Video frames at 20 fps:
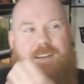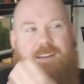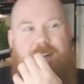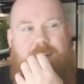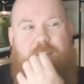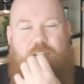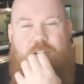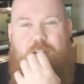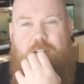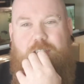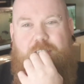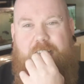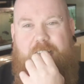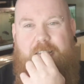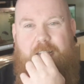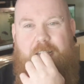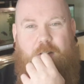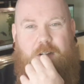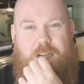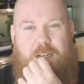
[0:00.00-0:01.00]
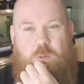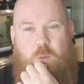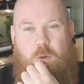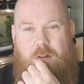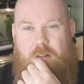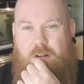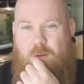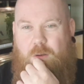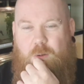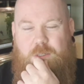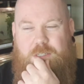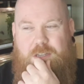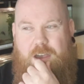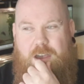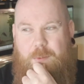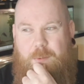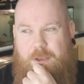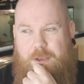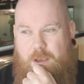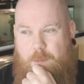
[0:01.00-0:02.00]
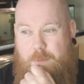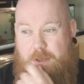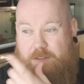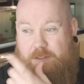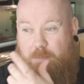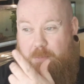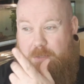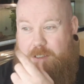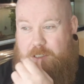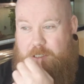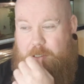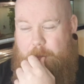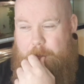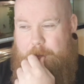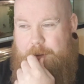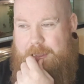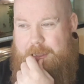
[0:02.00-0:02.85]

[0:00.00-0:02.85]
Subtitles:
Josh Gatecrashed one a long time ago, and that's my son.